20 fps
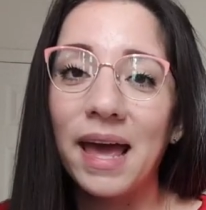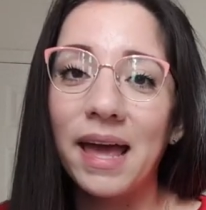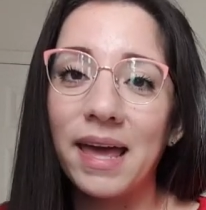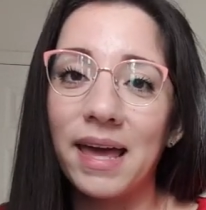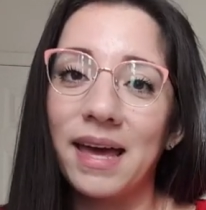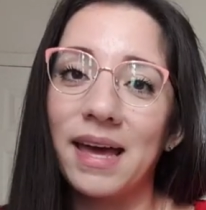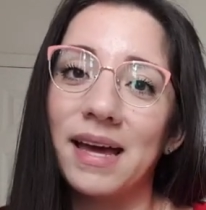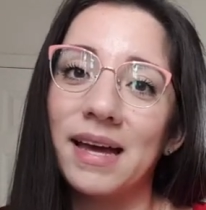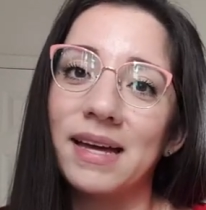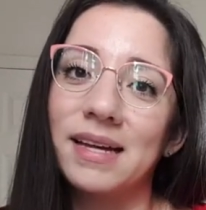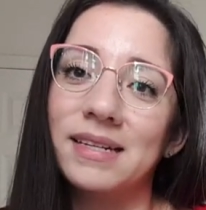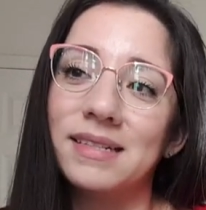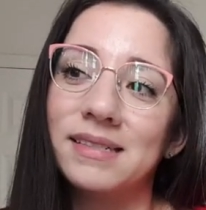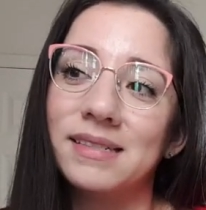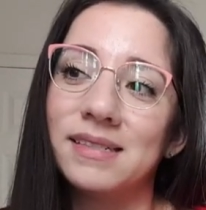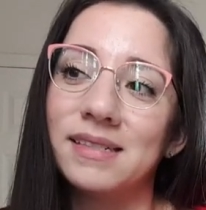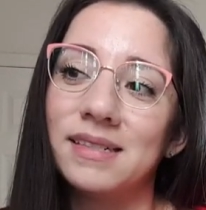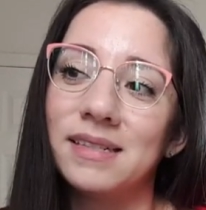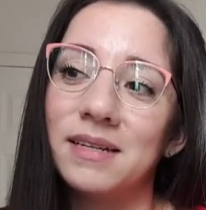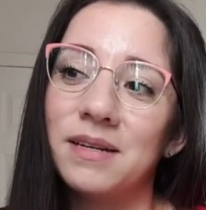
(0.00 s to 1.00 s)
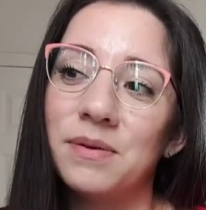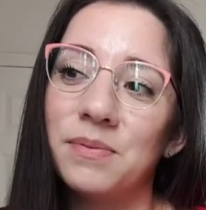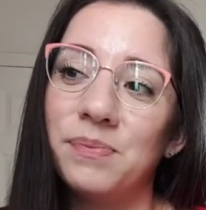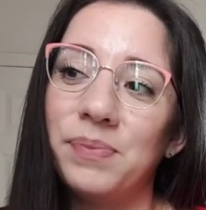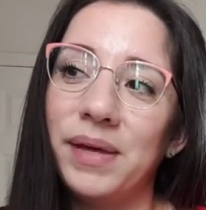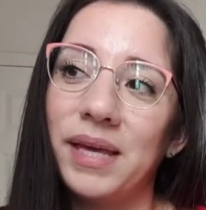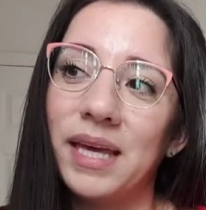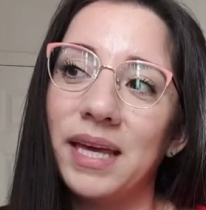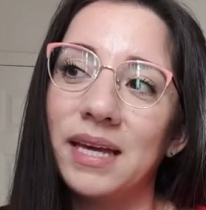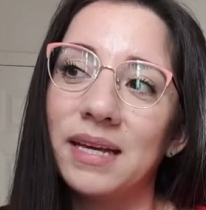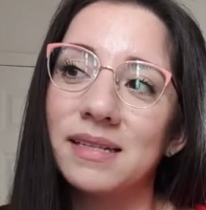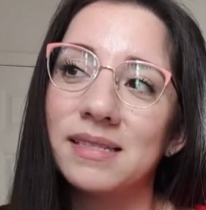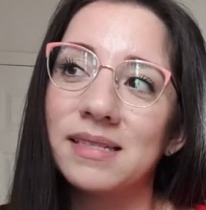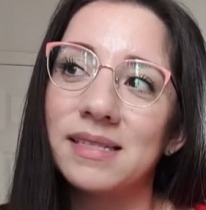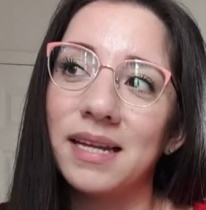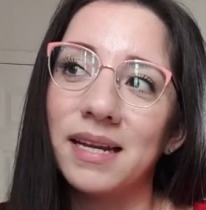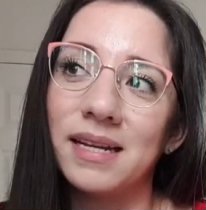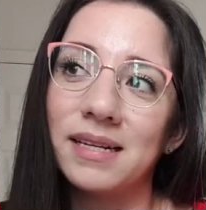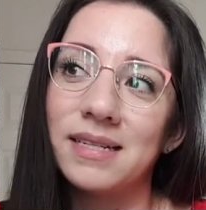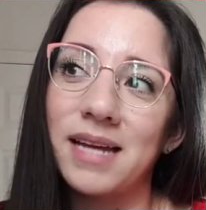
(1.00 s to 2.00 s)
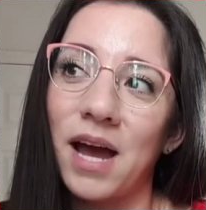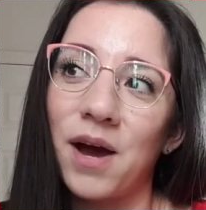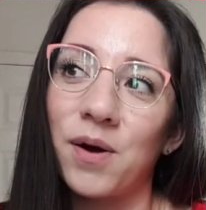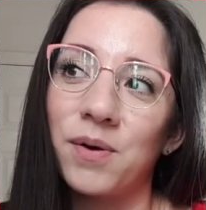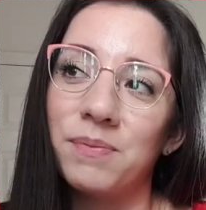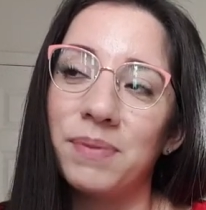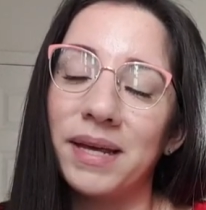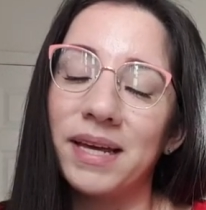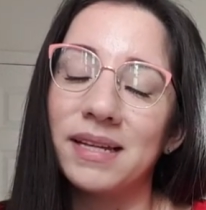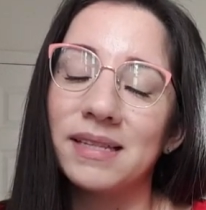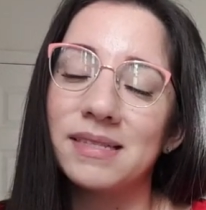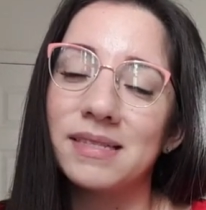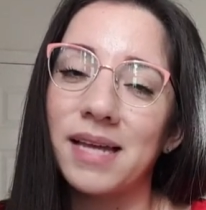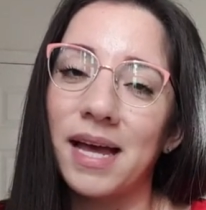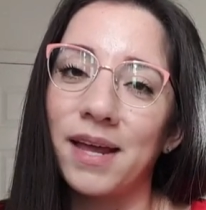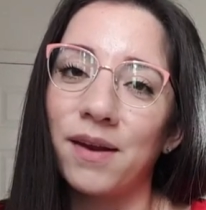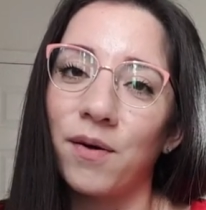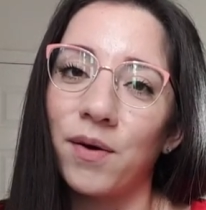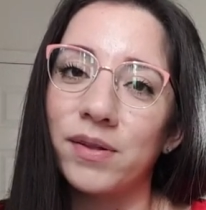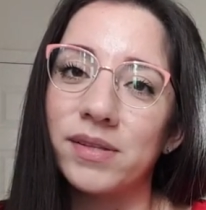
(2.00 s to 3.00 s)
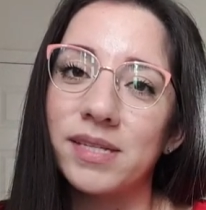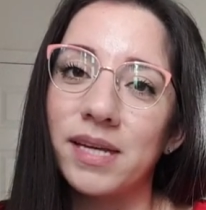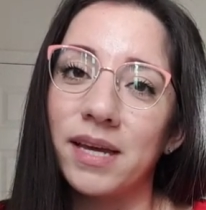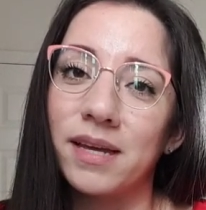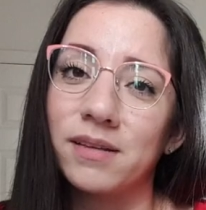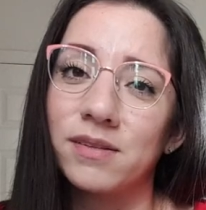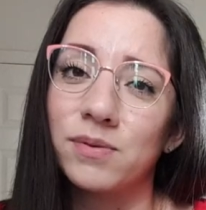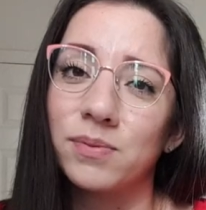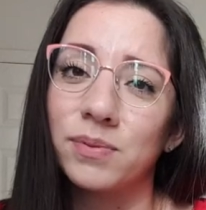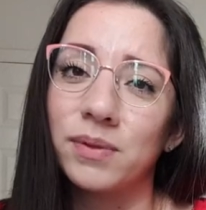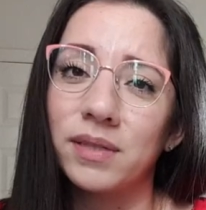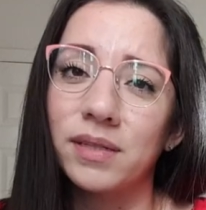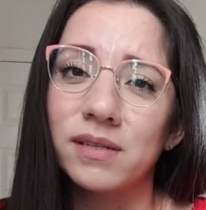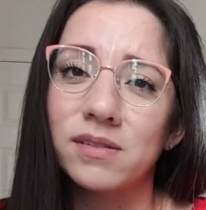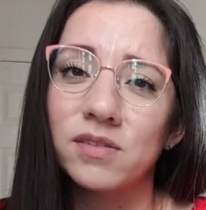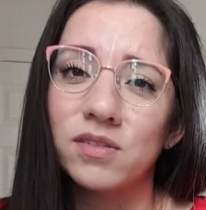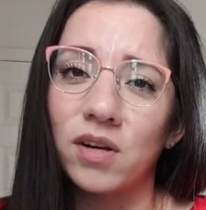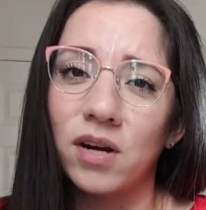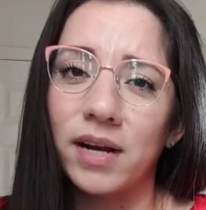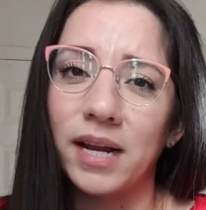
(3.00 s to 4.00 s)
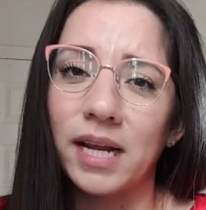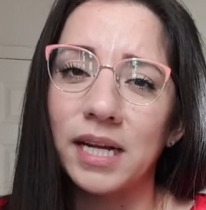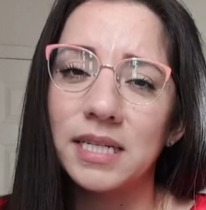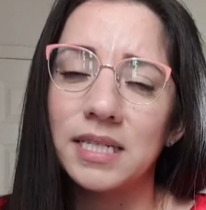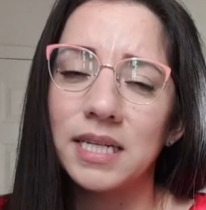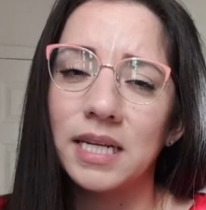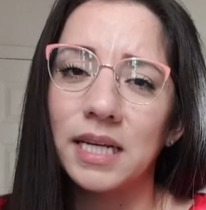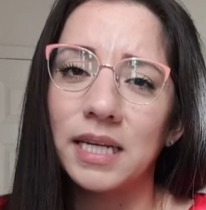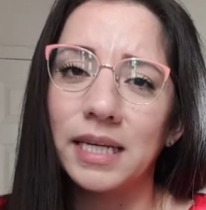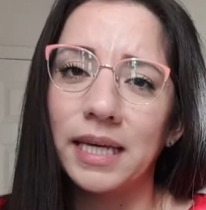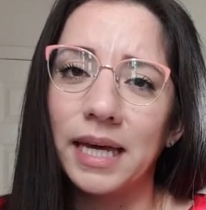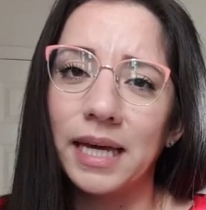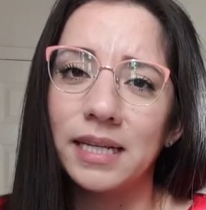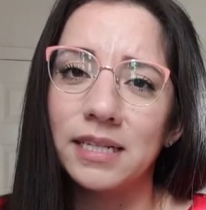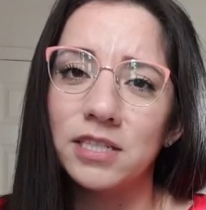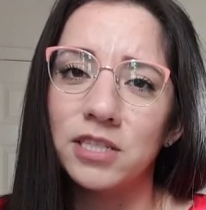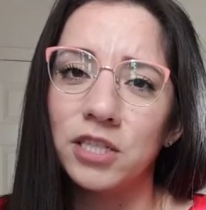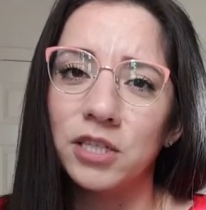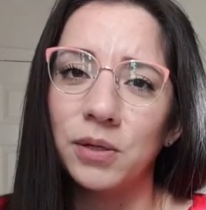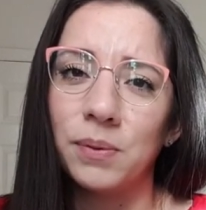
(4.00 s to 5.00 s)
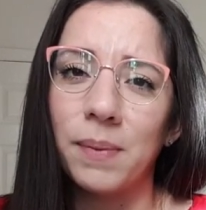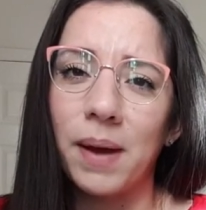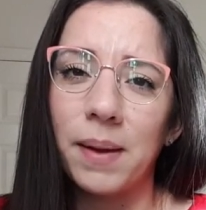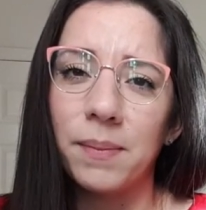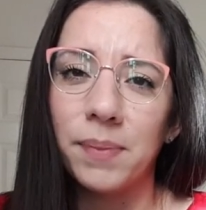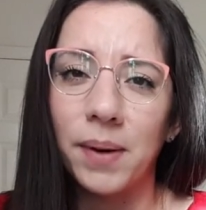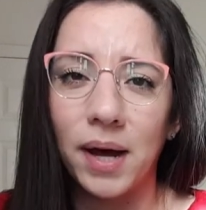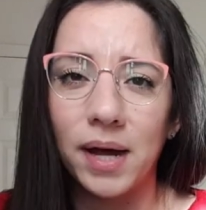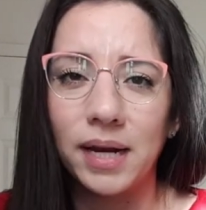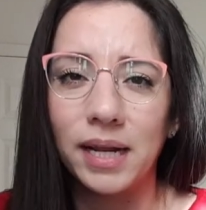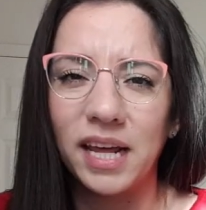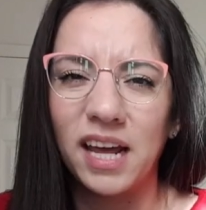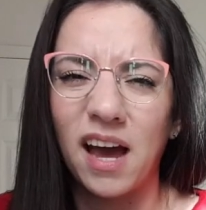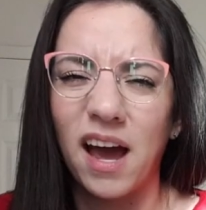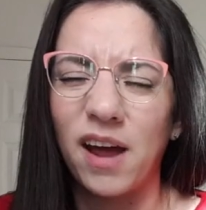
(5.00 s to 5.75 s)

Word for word: and being sitting down, being inside all day is really starting to get to my body.